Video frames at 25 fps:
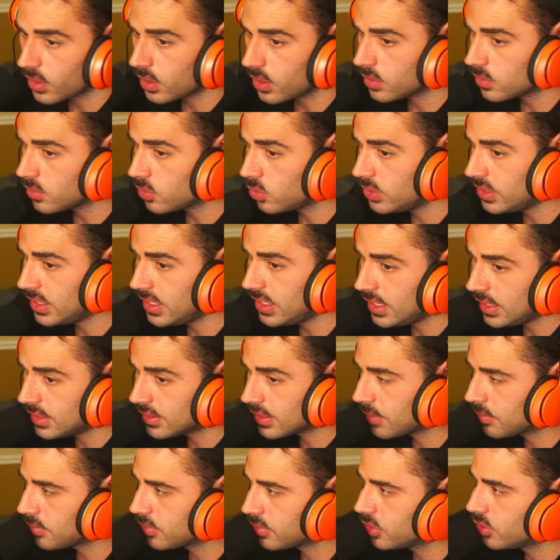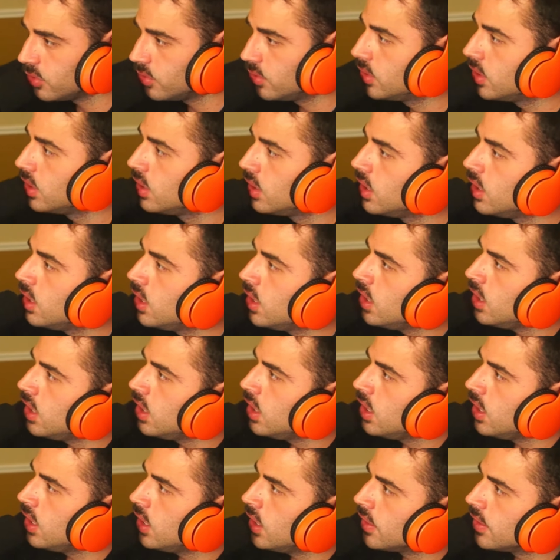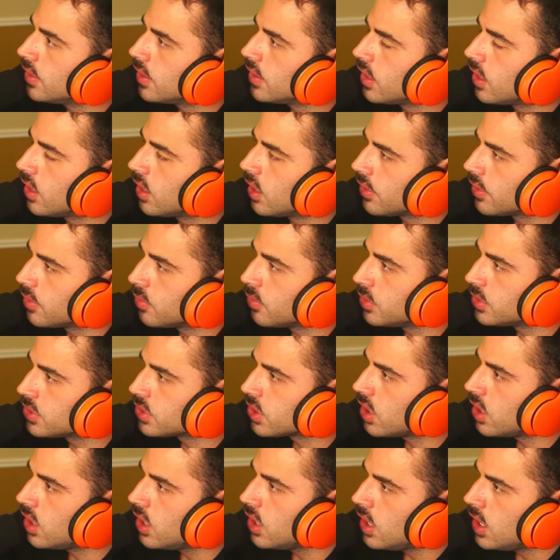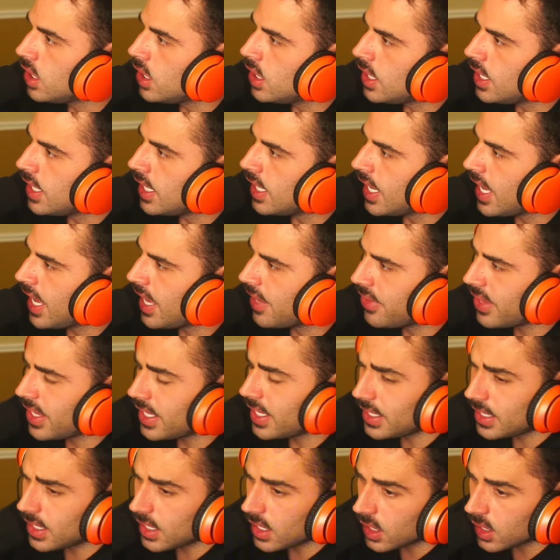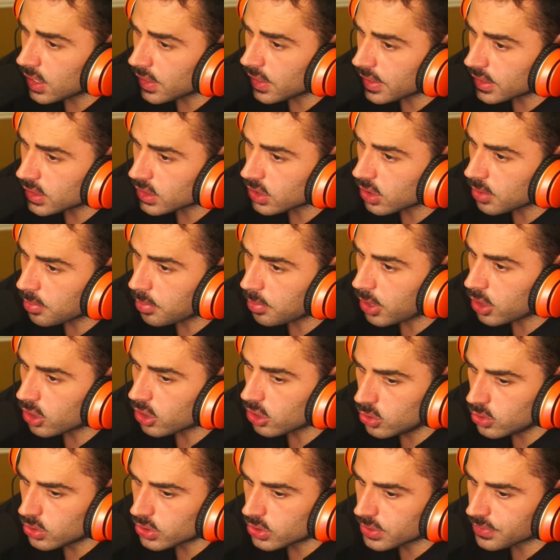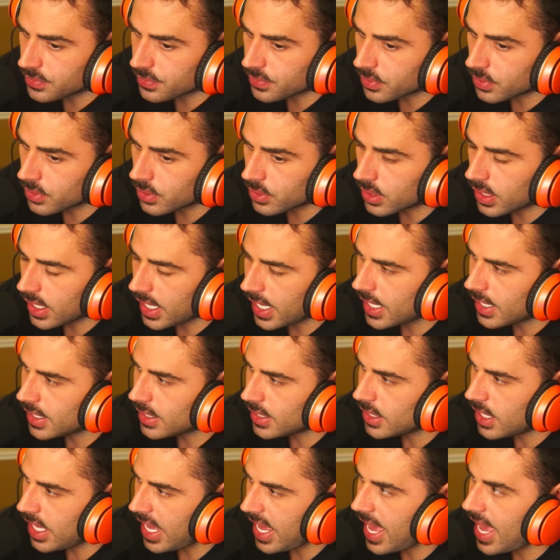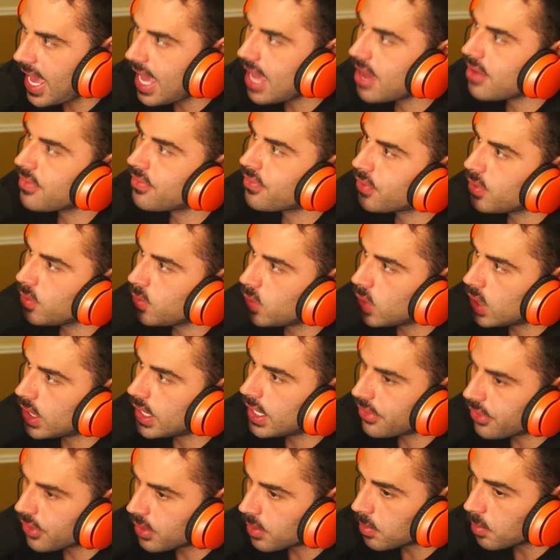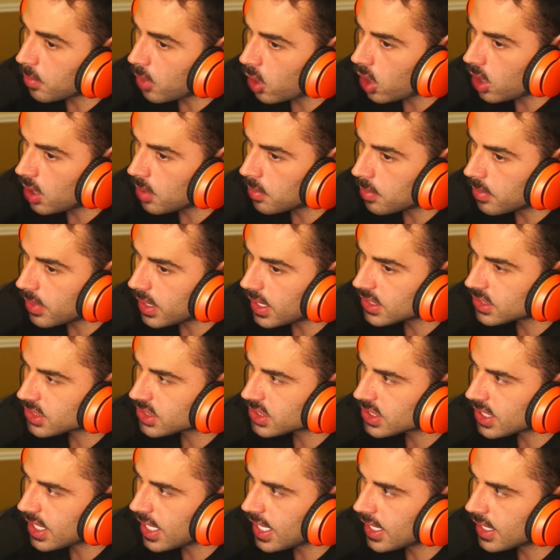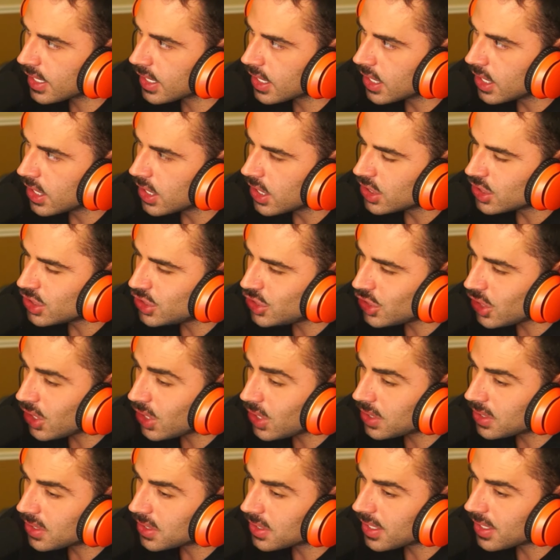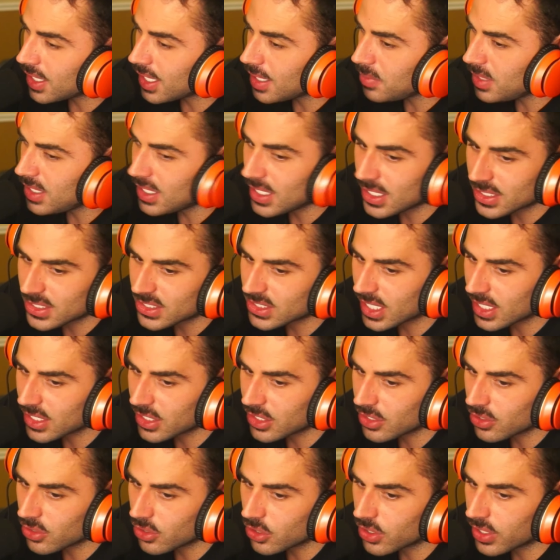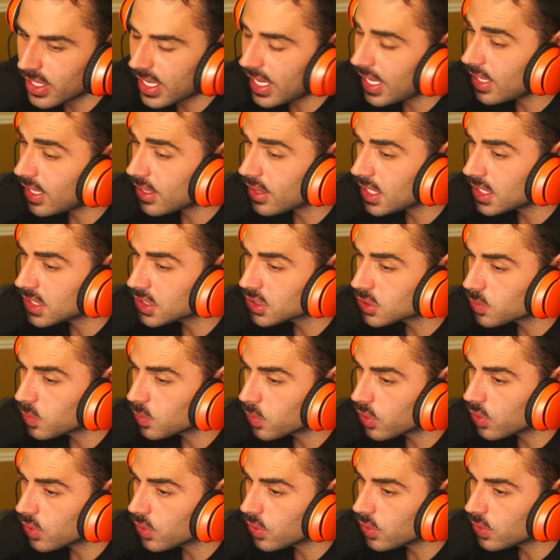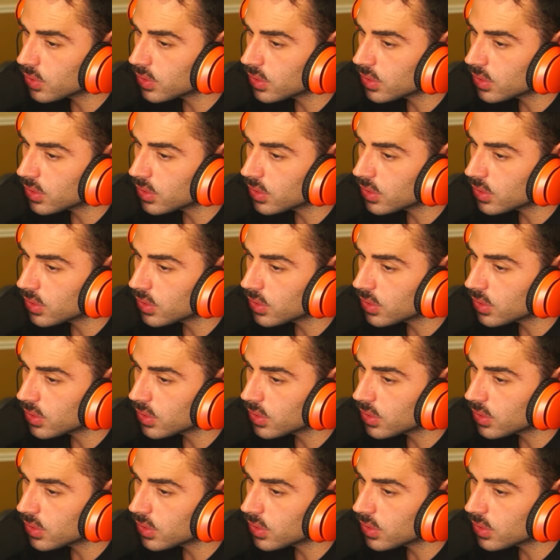Houdini type dude uh, that we saw. And then uh, they talk about Lucifer, and everyone and their mom is saying, Jon, they mean a secular atheist world.